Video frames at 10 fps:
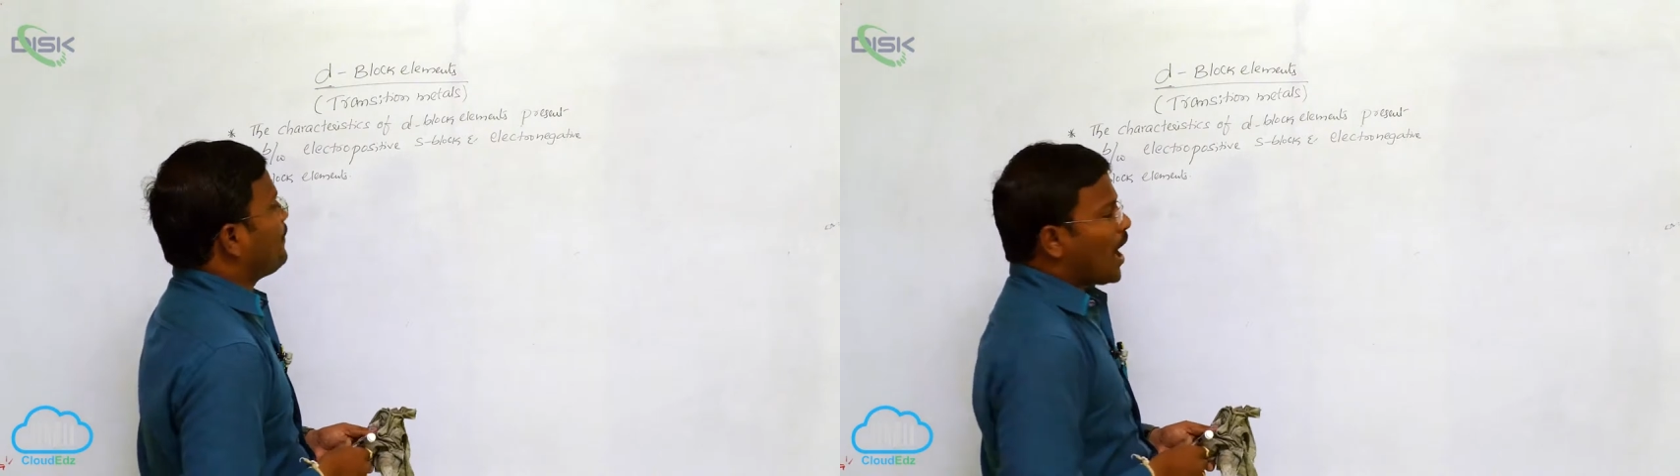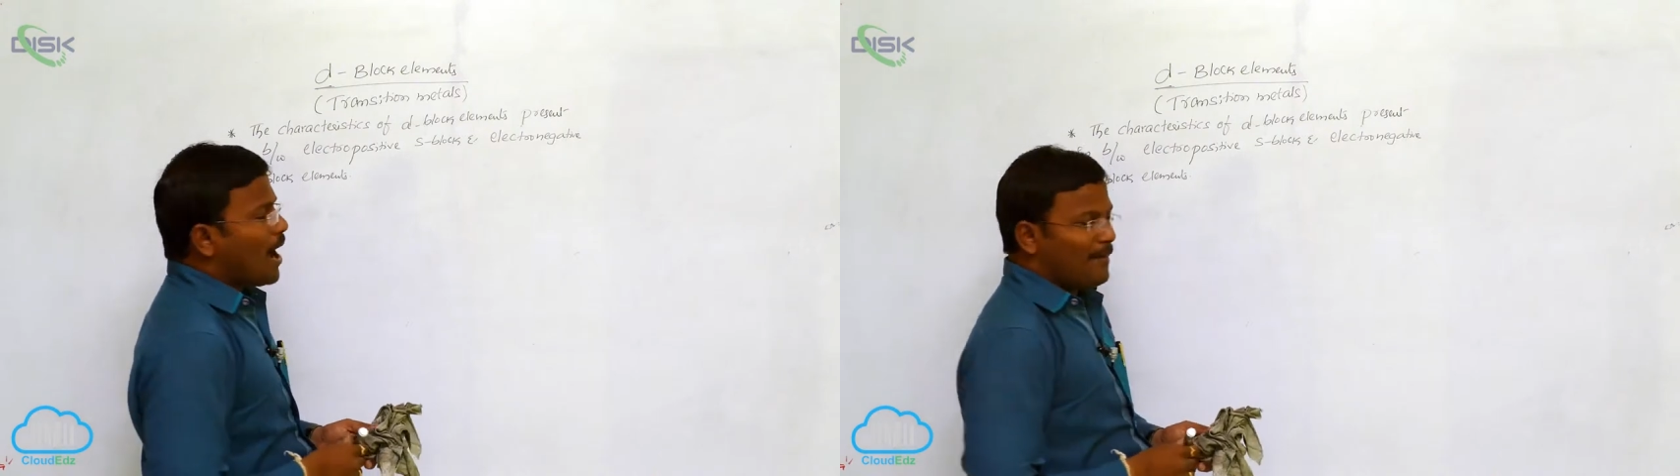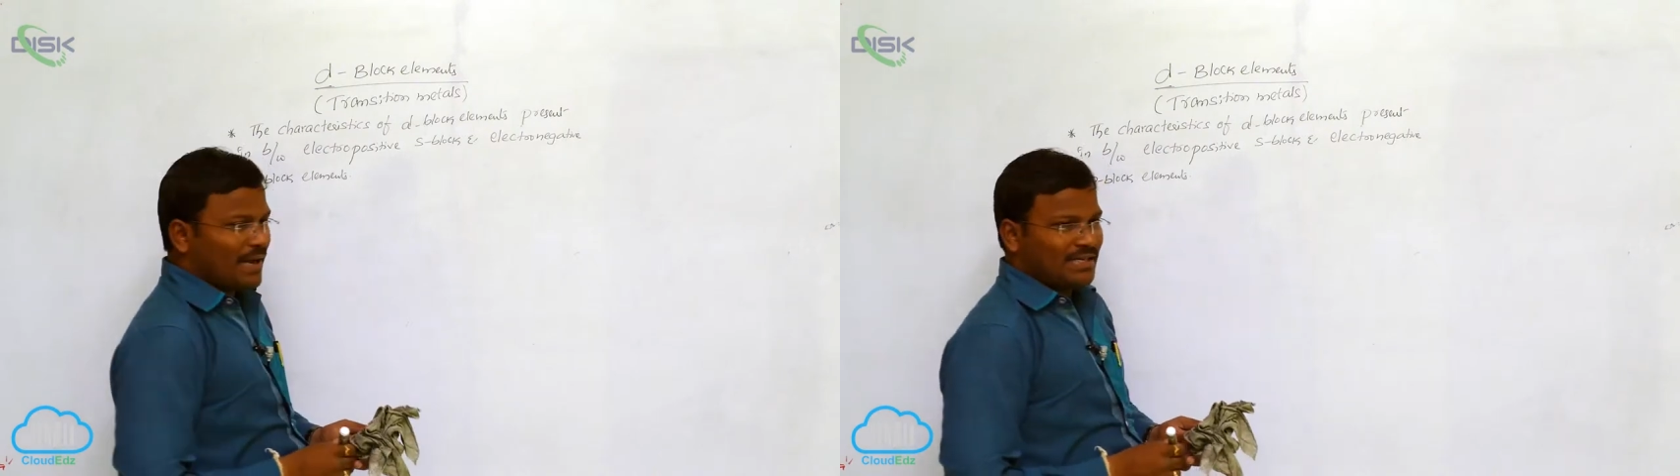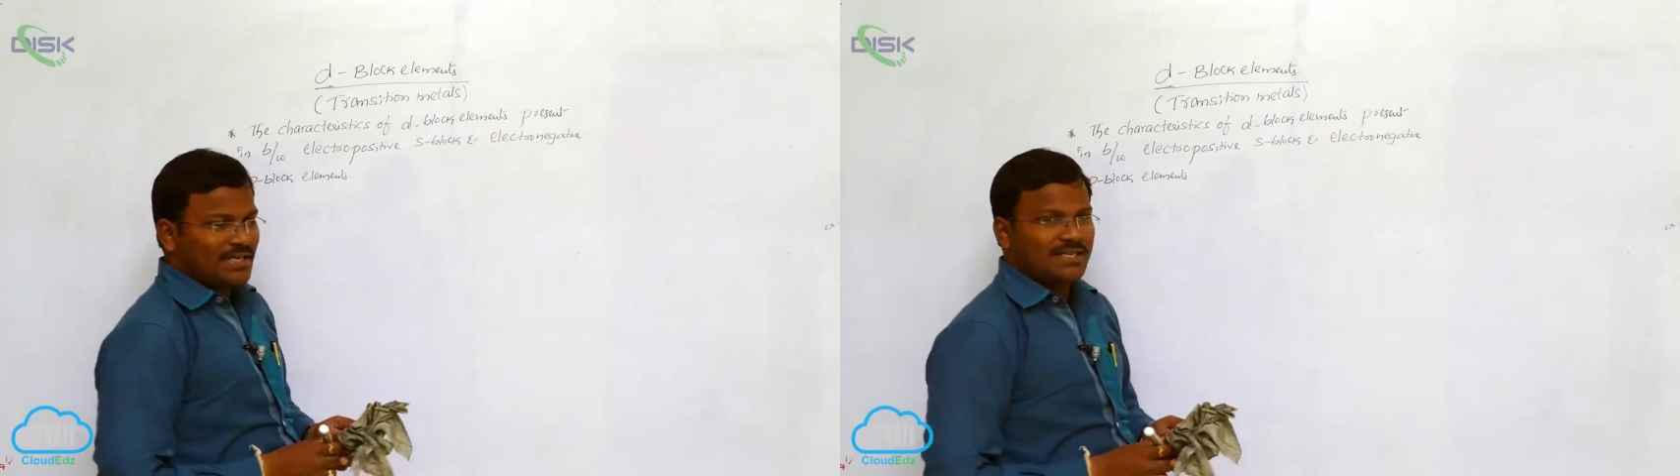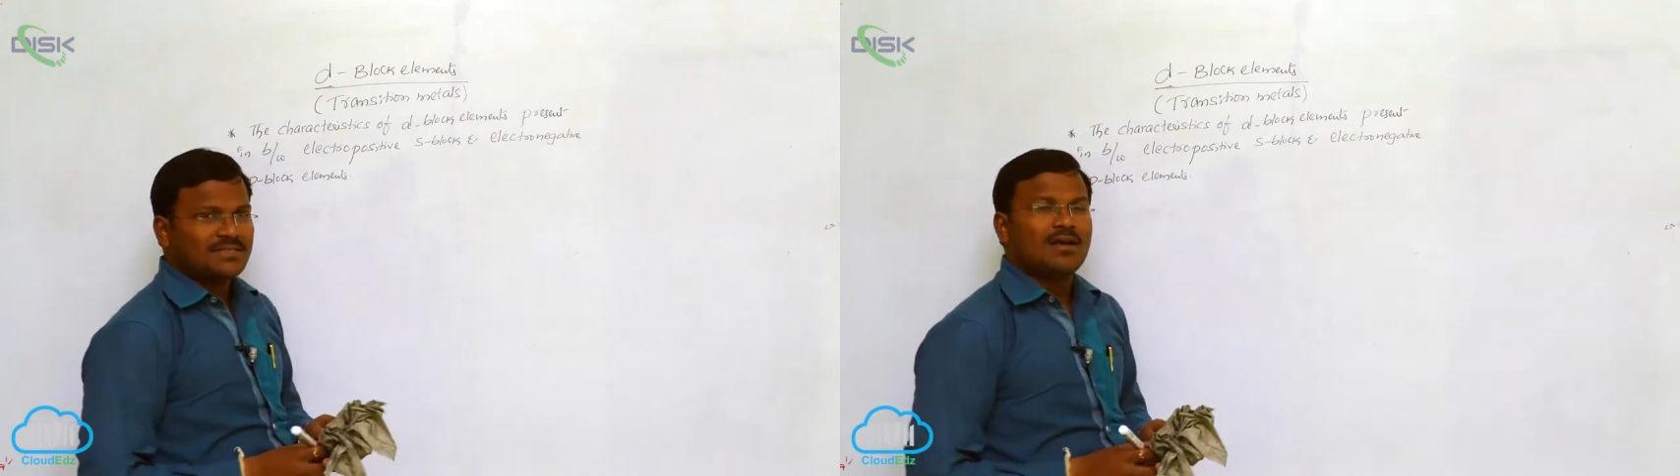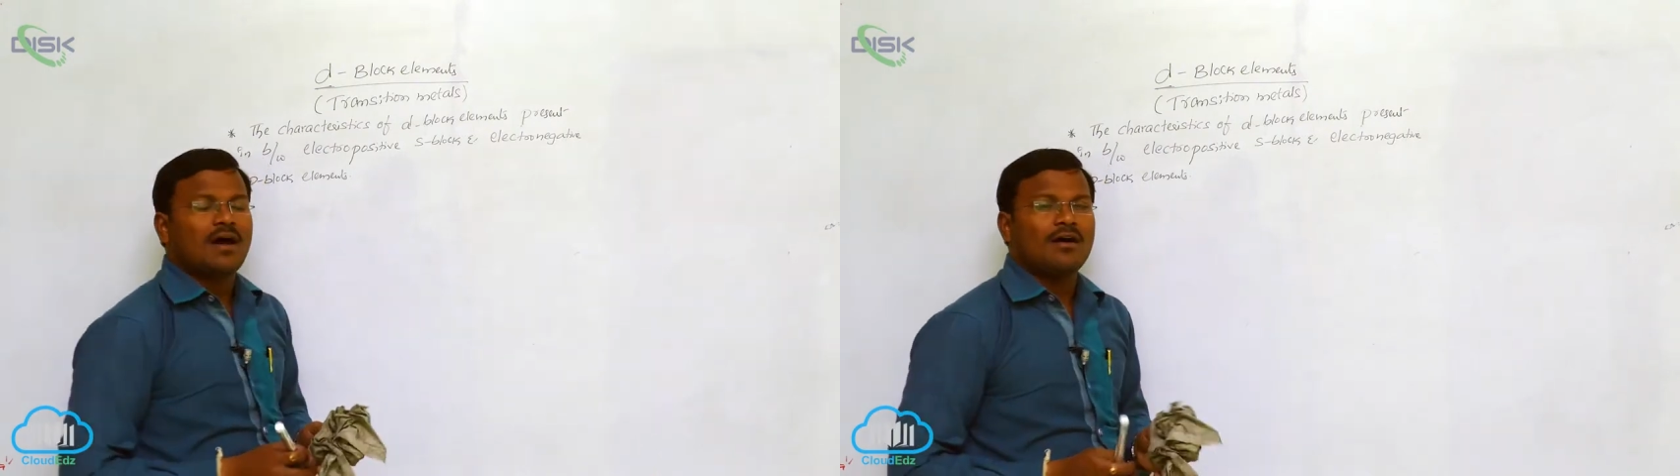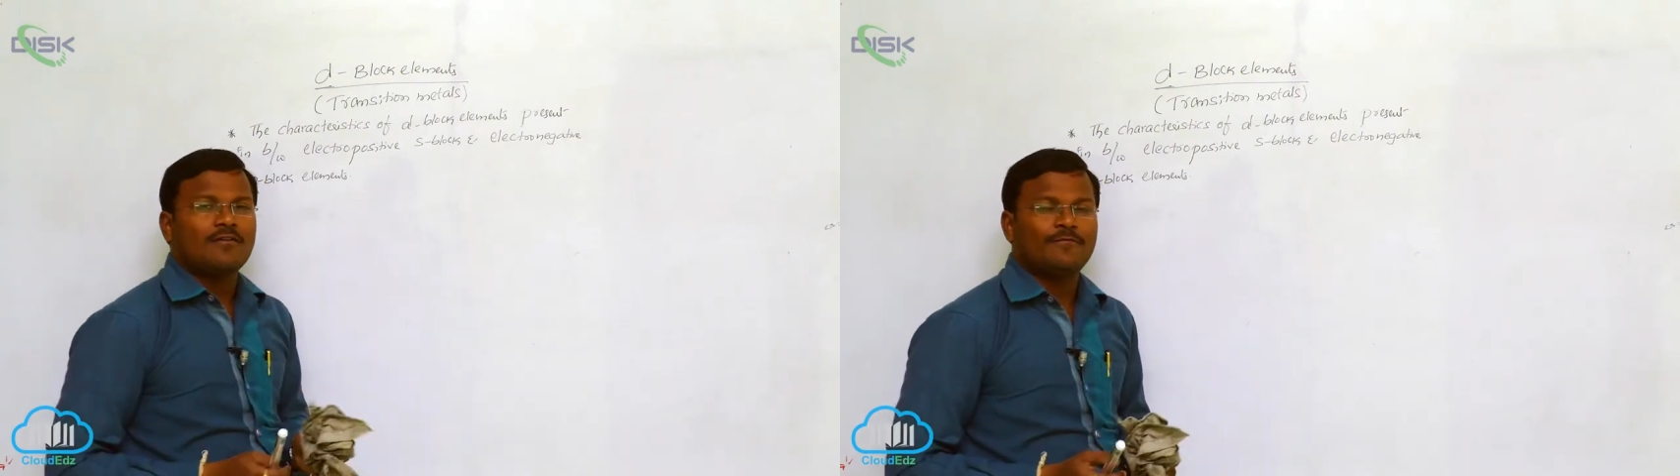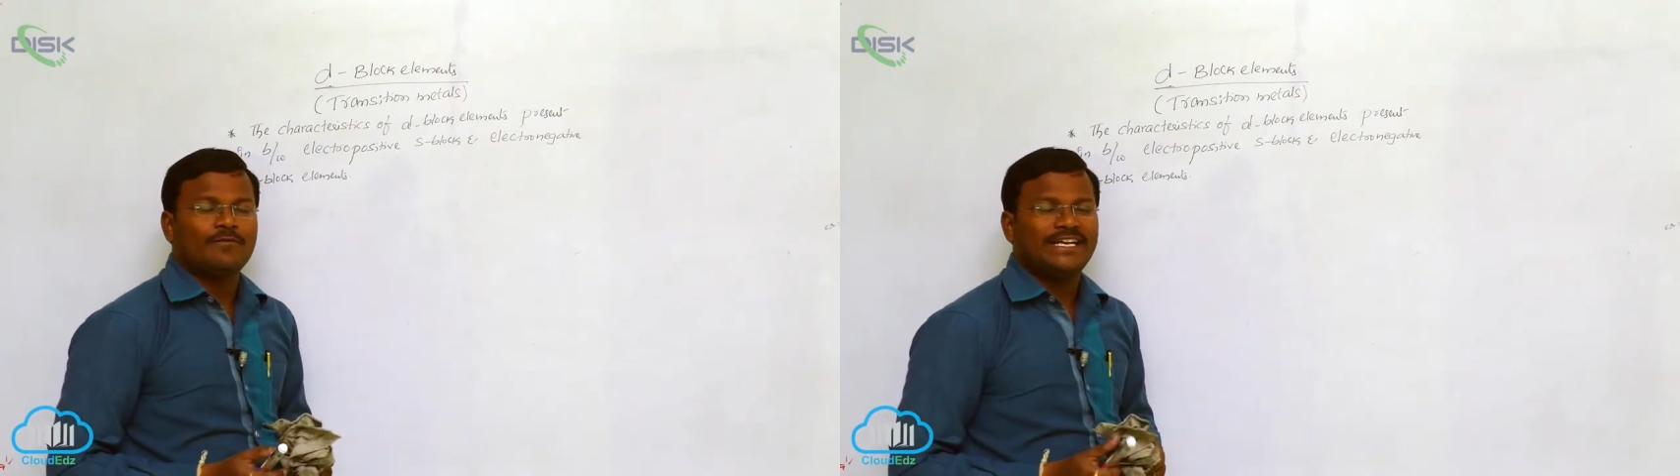properties of